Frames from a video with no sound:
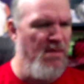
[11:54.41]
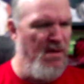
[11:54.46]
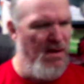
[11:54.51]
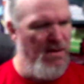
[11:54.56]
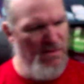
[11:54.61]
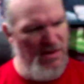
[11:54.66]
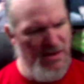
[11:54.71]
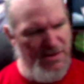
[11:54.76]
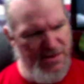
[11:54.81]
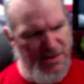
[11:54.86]

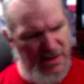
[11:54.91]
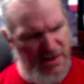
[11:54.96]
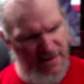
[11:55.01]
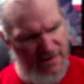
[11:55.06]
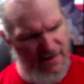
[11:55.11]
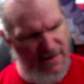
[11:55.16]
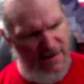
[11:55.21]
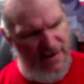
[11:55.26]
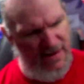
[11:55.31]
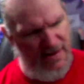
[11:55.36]
Well,
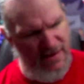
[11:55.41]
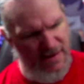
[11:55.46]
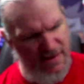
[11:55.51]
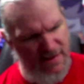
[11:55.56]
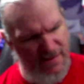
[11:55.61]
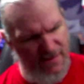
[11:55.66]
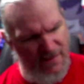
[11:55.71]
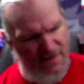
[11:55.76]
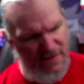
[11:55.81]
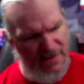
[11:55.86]

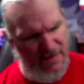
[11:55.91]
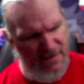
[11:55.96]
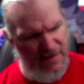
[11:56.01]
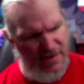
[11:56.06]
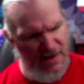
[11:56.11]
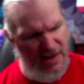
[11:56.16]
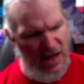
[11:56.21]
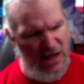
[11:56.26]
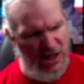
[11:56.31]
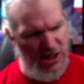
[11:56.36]

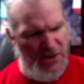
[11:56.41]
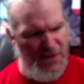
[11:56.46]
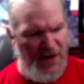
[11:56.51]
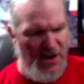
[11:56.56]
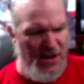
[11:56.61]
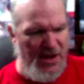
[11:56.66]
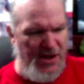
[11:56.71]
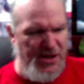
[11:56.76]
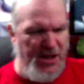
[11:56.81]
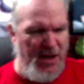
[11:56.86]
it's
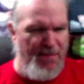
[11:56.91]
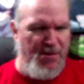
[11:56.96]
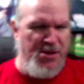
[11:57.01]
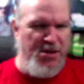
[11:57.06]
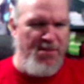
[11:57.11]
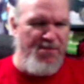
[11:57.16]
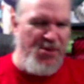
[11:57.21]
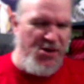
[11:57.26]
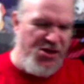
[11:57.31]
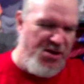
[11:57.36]
fairly simple to
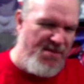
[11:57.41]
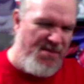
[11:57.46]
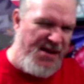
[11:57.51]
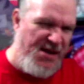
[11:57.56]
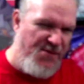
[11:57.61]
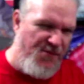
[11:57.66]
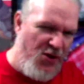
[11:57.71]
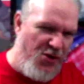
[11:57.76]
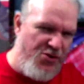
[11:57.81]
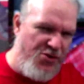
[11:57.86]
put some
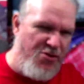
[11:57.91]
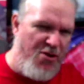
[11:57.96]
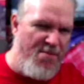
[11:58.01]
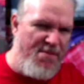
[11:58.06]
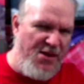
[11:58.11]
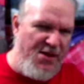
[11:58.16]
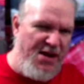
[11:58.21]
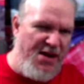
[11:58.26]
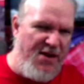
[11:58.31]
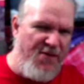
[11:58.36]

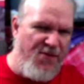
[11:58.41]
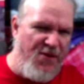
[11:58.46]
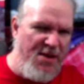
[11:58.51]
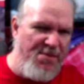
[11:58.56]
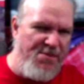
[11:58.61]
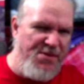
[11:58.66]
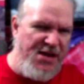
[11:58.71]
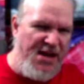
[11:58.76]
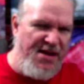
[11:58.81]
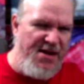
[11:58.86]
invulnerability
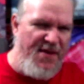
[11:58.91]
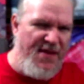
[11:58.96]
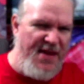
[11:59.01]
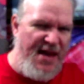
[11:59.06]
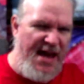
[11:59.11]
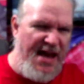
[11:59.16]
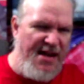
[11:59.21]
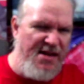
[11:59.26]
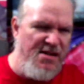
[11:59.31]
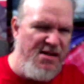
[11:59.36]
frames into
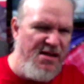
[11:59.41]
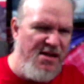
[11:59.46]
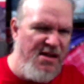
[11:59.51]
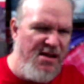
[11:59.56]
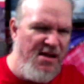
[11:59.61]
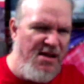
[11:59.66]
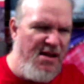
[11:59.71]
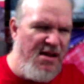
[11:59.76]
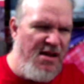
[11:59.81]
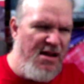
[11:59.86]
that,
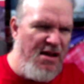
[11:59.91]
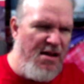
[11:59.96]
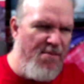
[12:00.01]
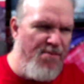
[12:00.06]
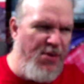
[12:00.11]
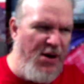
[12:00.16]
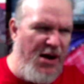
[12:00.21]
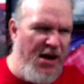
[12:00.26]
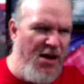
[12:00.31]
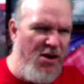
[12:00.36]

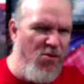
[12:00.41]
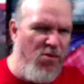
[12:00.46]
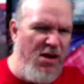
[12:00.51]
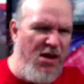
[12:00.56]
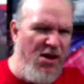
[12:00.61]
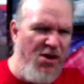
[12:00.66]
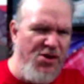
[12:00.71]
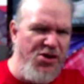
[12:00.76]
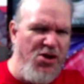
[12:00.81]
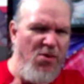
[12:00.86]
but we
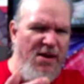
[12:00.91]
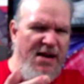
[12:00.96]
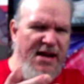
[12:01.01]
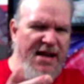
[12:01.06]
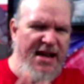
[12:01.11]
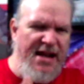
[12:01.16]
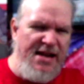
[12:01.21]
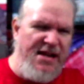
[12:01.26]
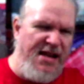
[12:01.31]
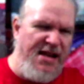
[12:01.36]
also want
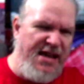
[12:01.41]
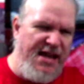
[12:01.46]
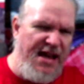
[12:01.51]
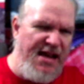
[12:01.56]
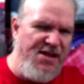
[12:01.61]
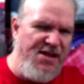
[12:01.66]
to indicate